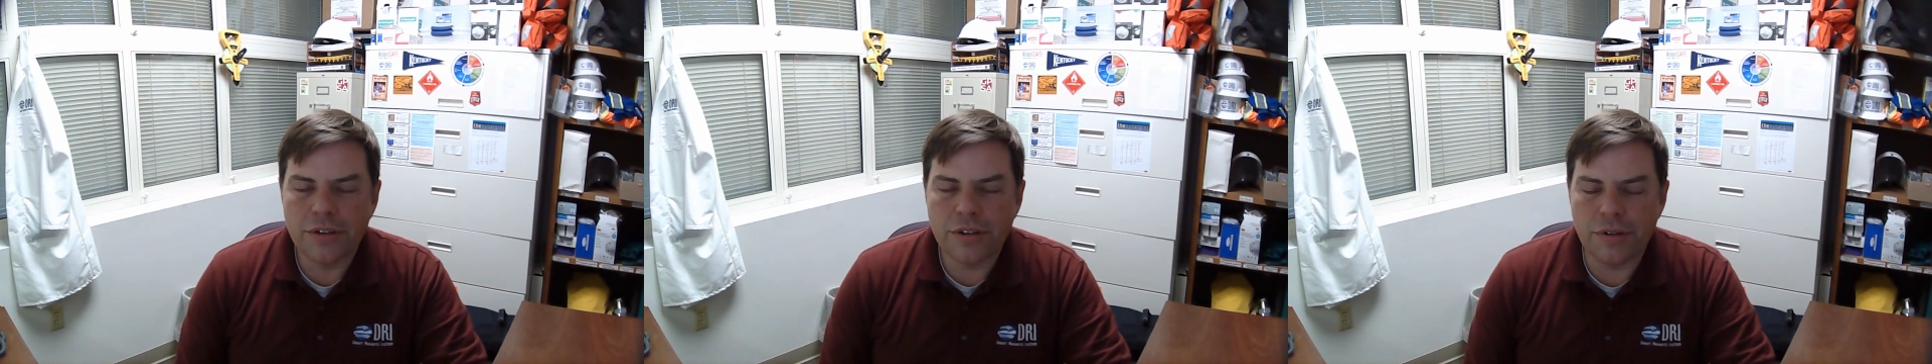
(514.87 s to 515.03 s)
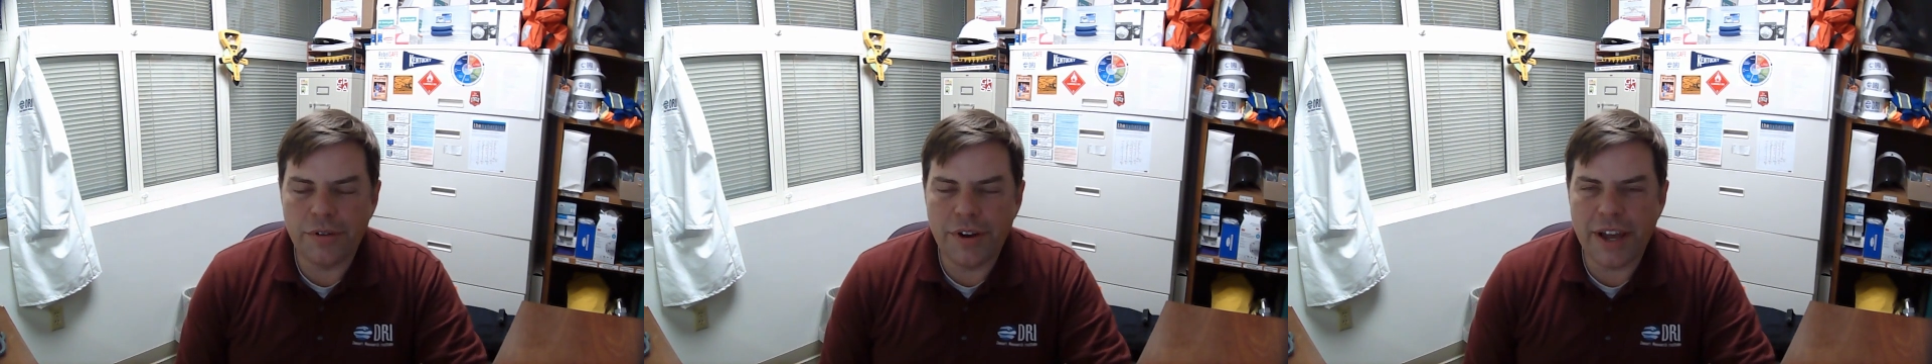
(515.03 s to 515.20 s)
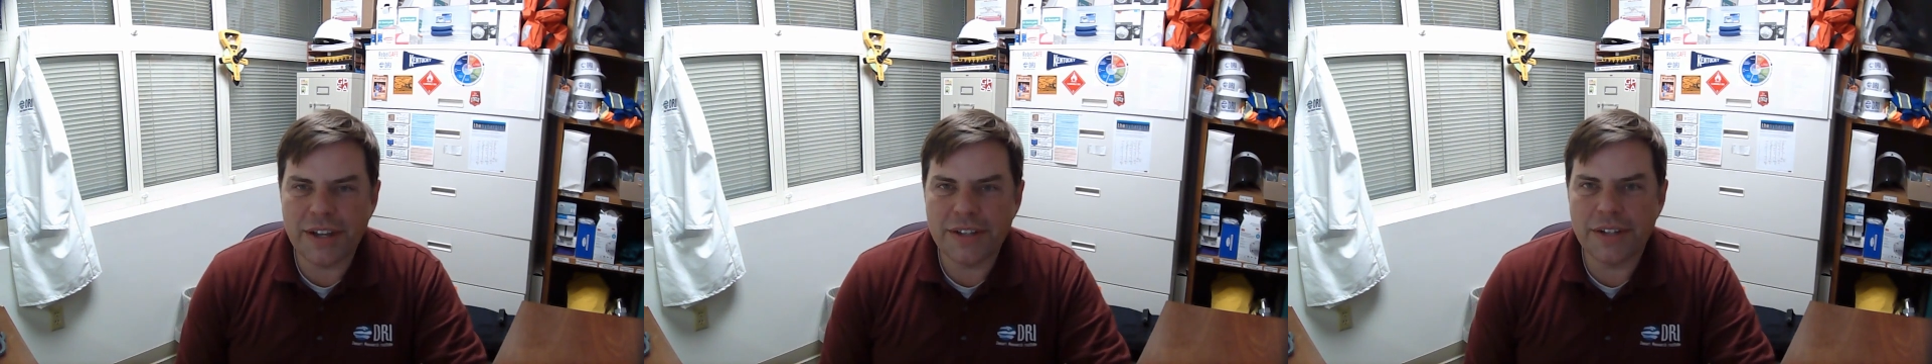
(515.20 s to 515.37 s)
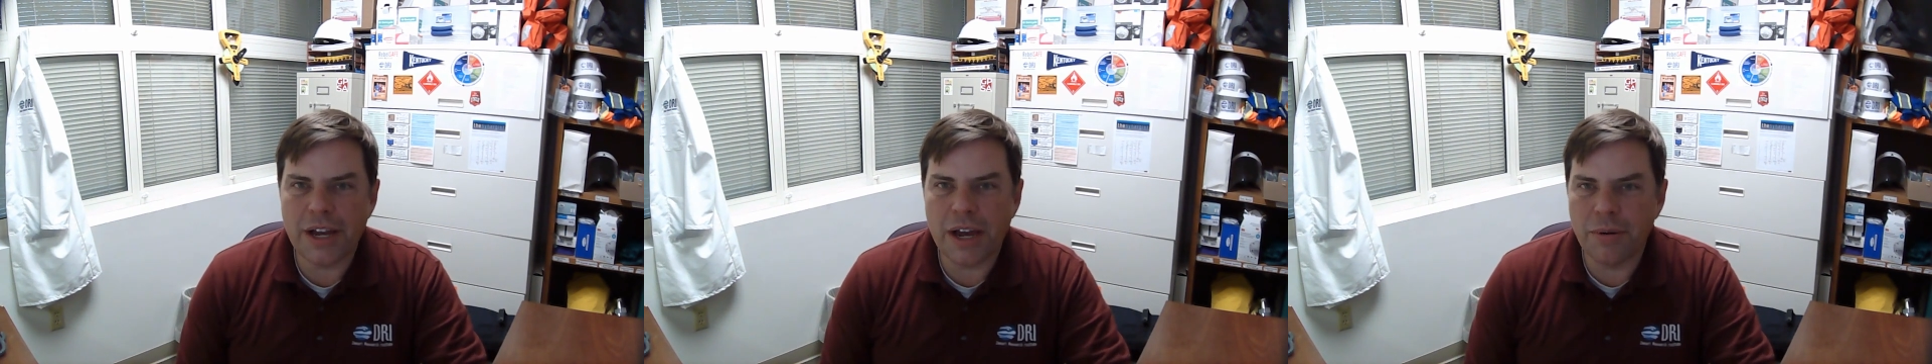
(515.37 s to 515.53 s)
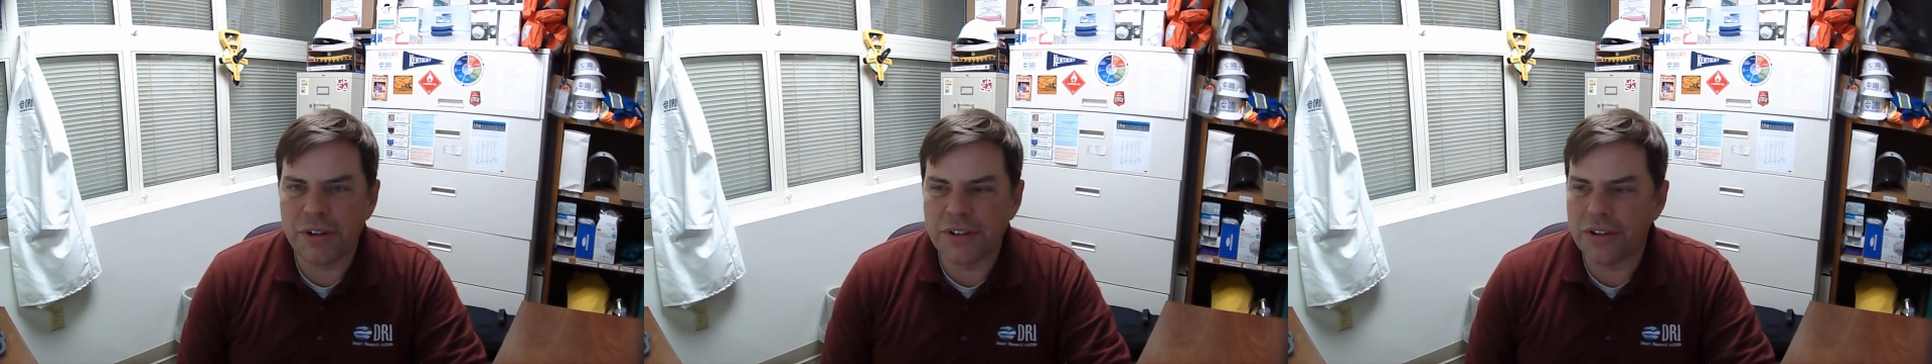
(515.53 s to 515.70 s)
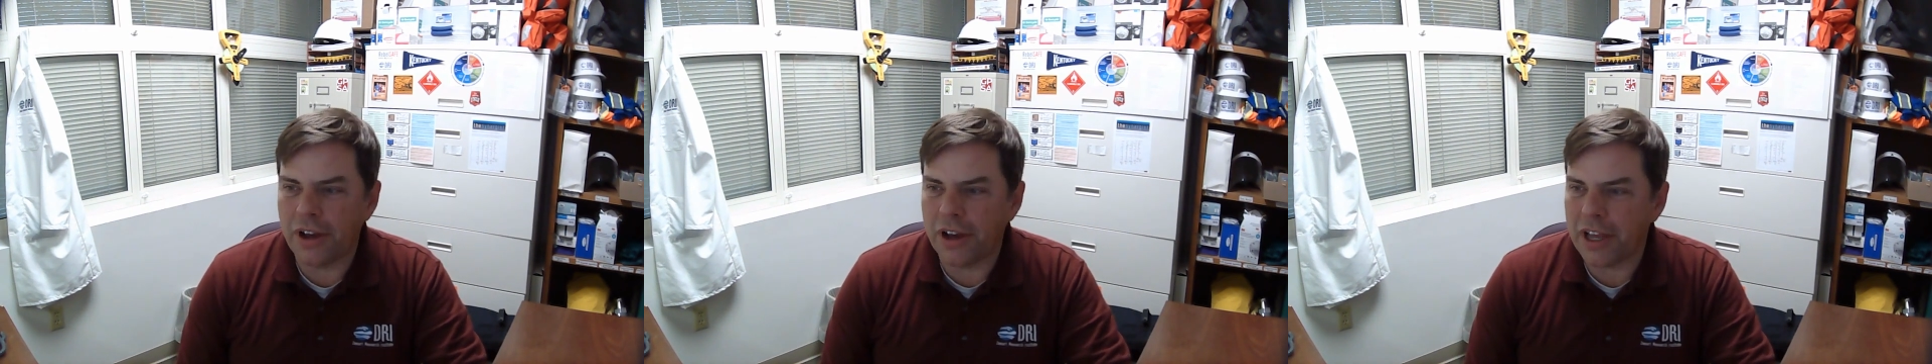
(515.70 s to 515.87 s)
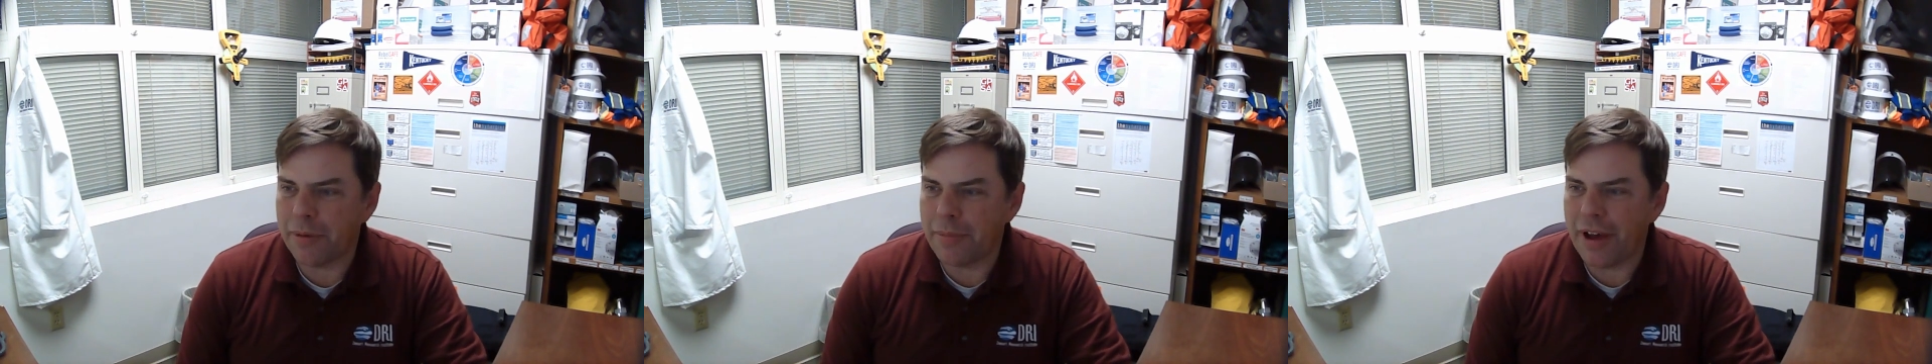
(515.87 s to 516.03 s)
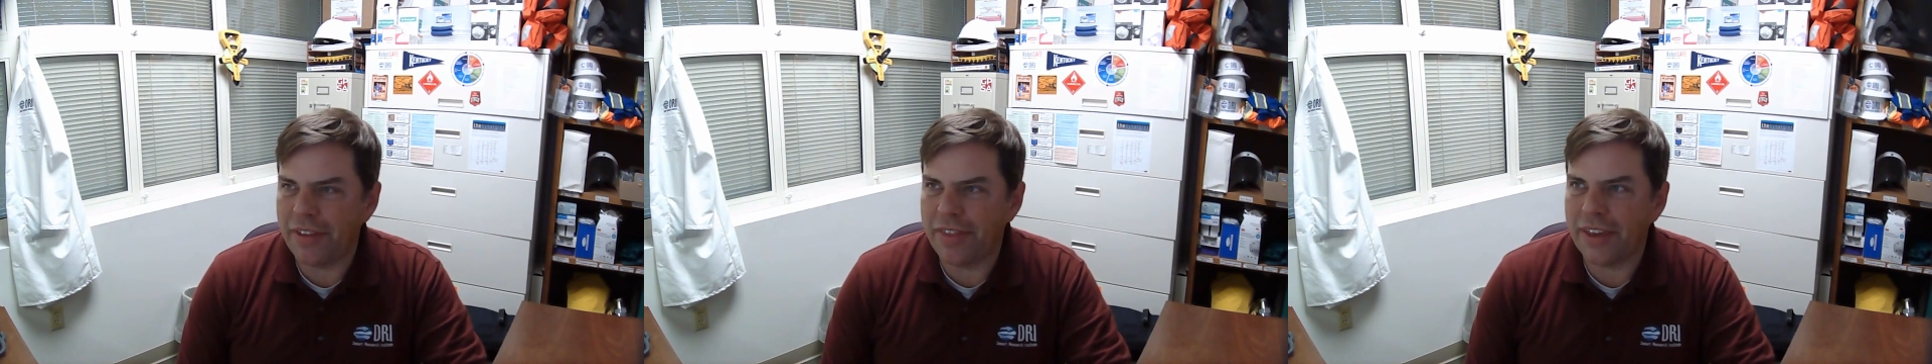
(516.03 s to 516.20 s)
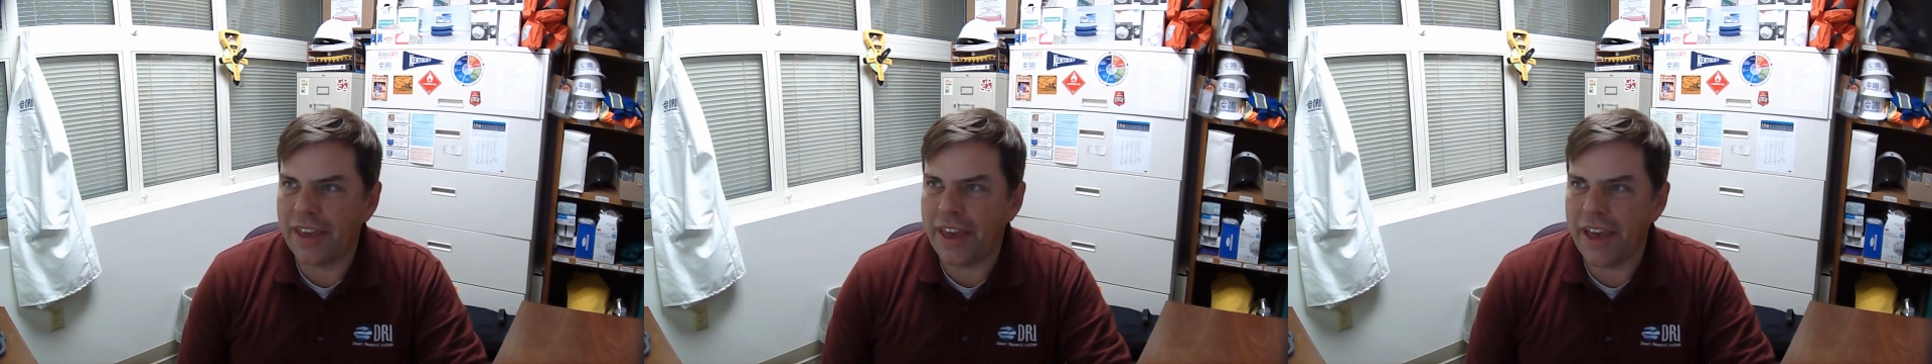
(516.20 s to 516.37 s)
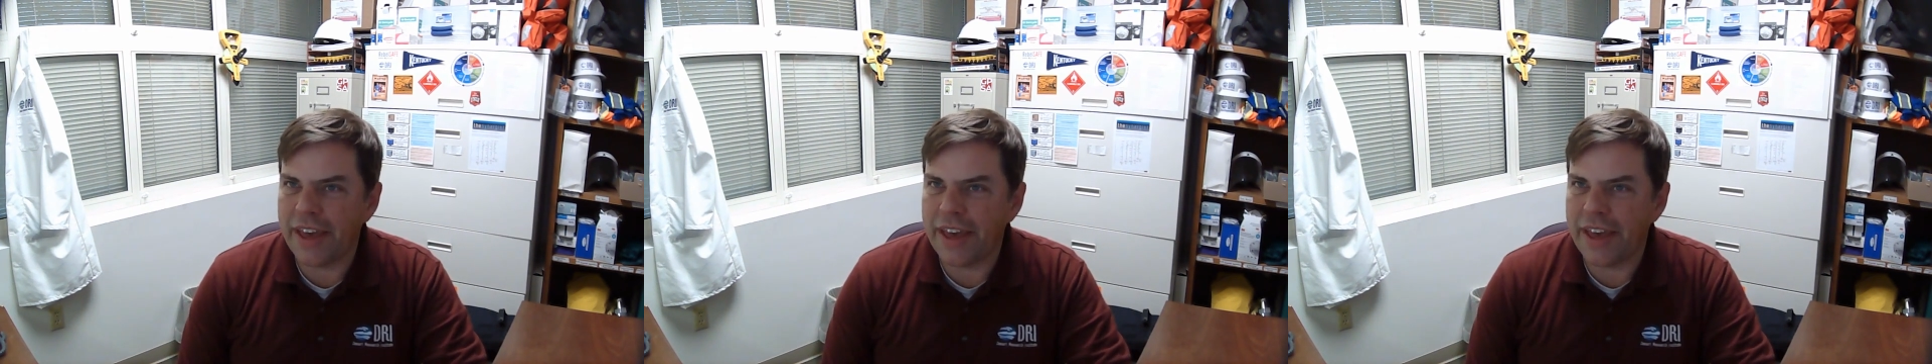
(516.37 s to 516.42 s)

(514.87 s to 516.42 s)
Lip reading: So next I will talk about the